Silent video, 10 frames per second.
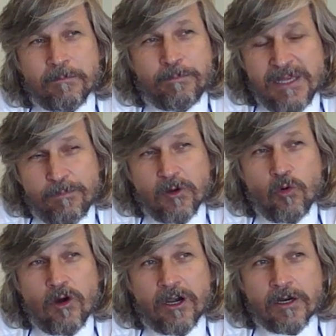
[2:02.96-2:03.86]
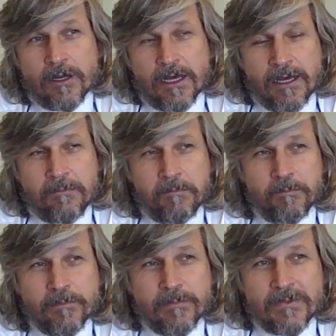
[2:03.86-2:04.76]
people who are,
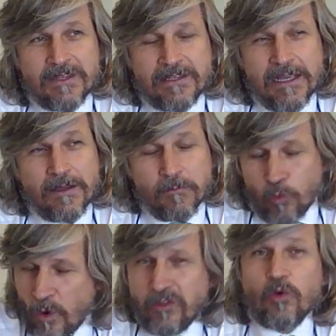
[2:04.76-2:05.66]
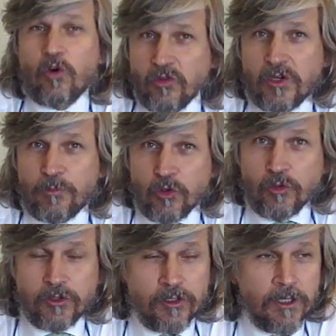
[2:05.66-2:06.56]
they want to
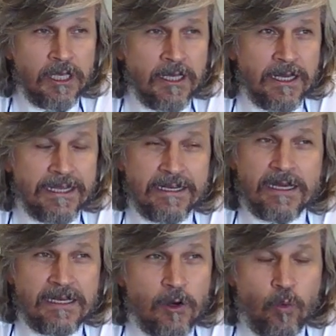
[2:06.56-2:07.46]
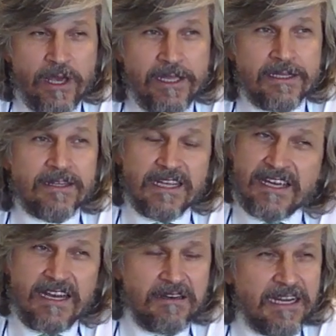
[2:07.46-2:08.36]
contribute in a way that they
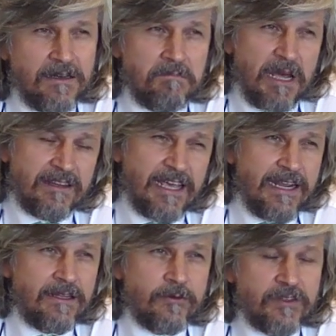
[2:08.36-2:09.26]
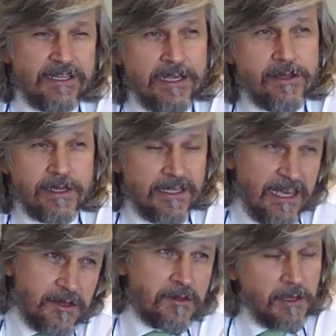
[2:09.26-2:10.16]
can then at the end of the day say,
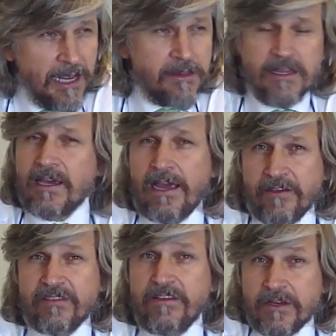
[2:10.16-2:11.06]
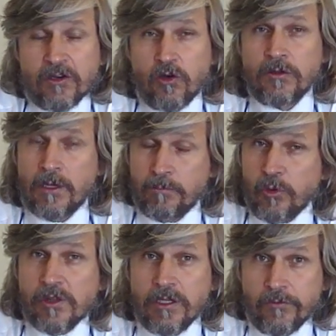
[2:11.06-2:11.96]
yes, I think I have given a
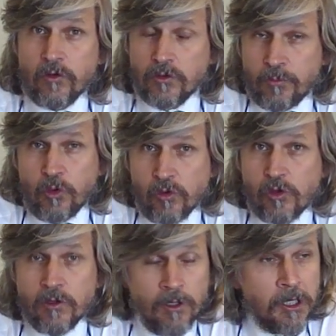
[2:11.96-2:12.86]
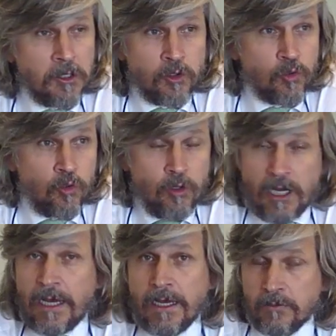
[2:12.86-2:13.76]
positive contribution to
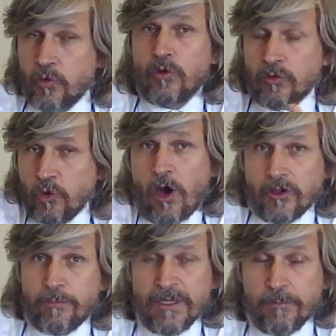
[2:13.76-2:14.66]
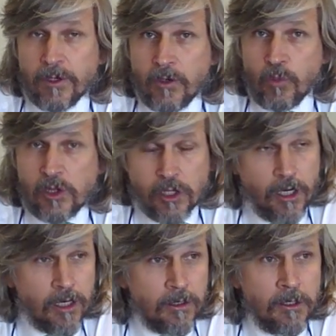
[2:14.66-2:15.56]
other people which
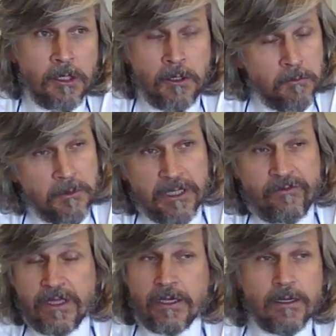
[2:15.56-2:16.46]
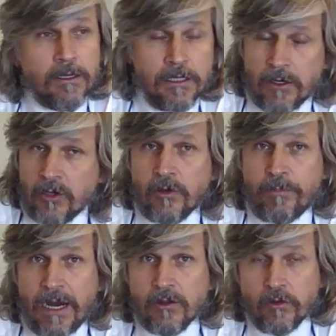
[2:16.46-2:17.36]
are living in other
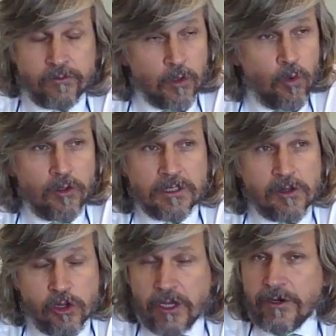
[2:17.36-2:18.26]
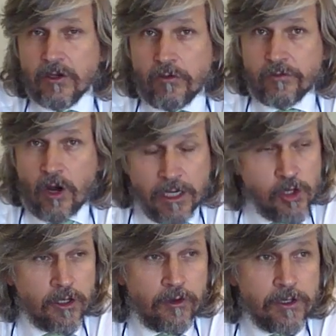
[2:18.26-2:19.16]
parts of the world. It's sharing of
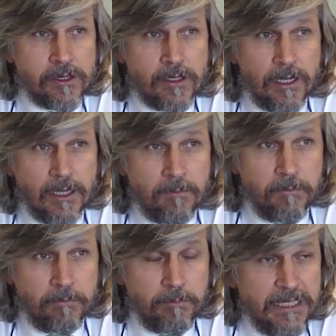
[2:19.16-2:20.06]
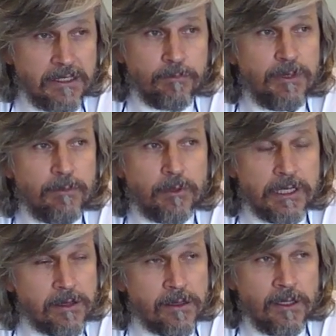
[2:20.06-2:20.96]
culture, it's meeting people,
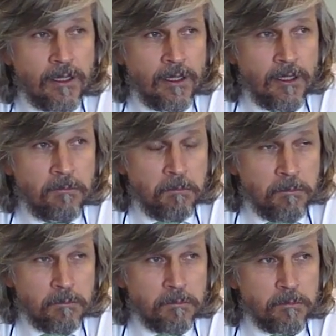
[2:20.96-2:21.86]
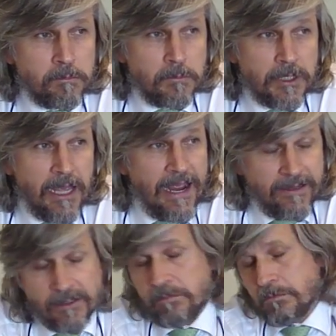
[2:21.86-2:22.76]
it's,
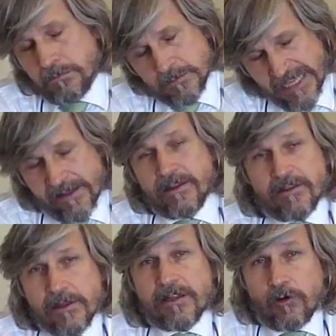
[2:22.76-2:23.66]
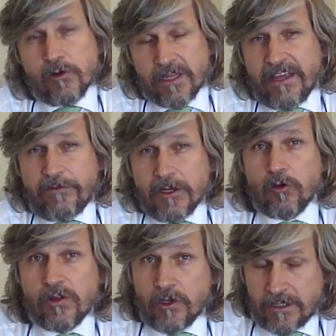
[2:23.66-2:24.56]
and yes, it is also definitely
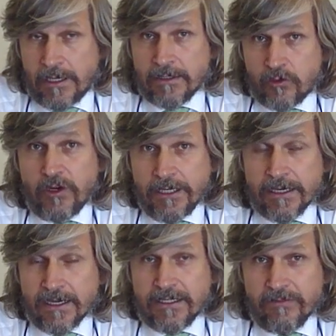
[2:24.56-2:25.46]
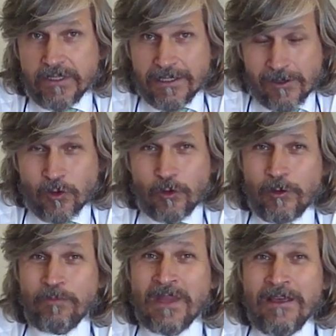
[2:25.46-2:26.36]
also a trading activity.
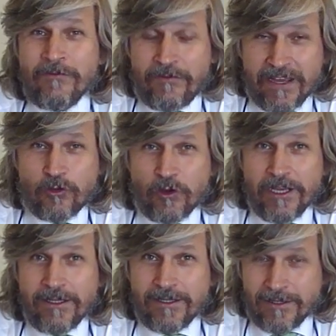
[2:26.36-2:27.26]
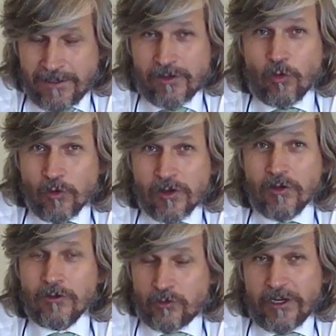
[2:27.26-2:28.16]
So Fair Trade is
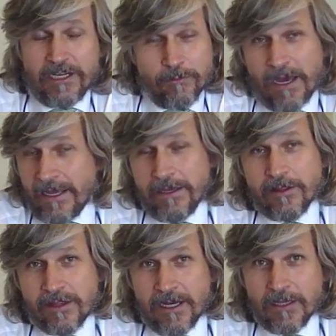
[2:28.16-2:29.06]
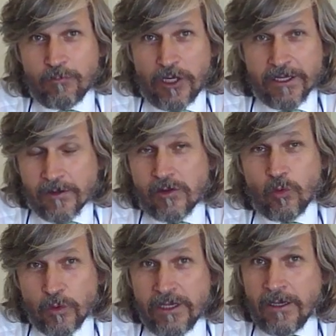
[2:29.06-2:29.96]
also trading, buying and selling products. So
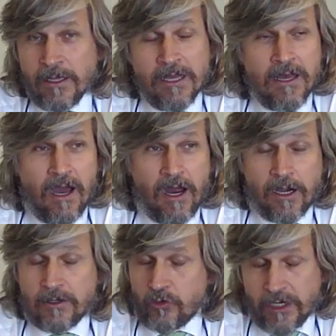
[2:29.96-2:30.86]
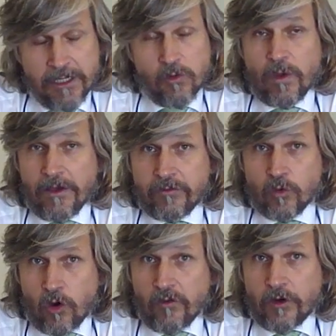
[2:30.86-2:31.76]
we are traders, we have to
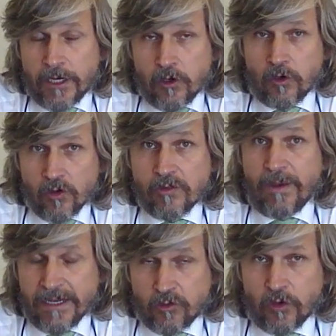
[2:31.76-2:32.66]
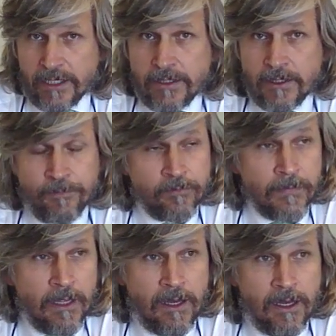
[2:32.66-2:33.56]
cover our costs by trade.
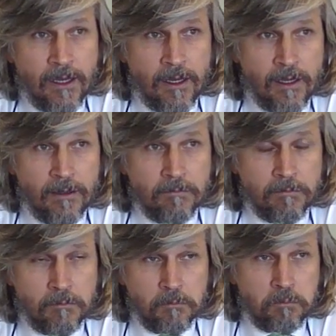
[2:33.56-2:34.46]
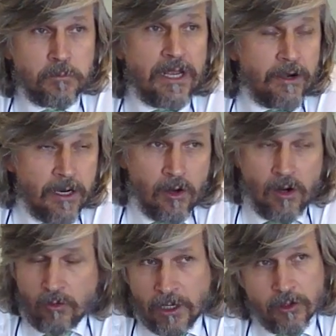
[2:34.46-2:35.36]
There are
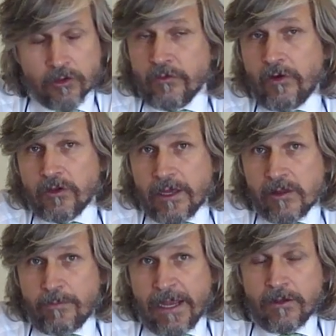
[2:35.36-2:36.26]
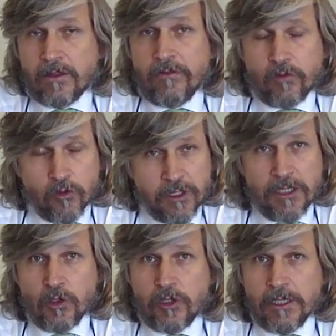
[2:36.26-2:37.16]
a lot of other aspects, give
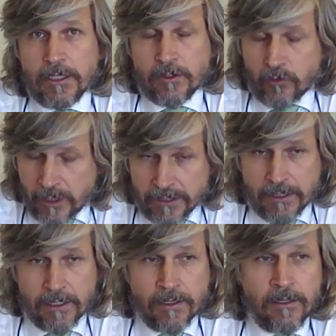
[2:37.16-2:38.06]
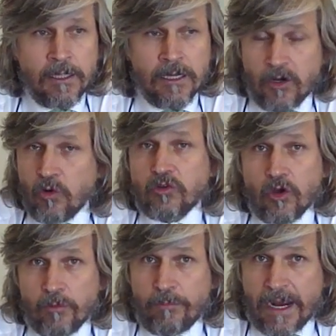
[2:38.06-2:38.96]
continuity, creating
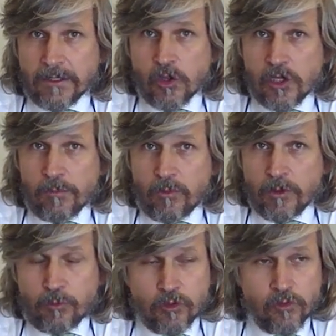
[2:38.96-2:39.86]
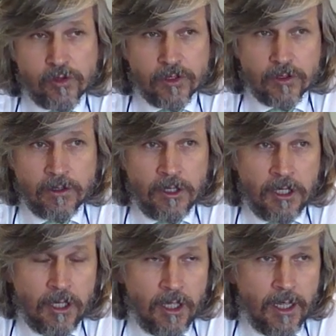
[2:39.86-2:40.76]
long-term partnerships with producer,
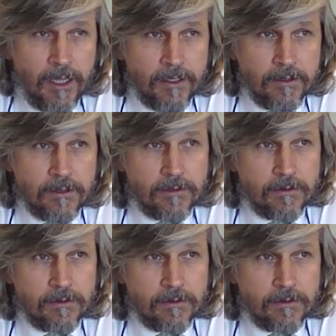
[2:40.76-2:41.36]
and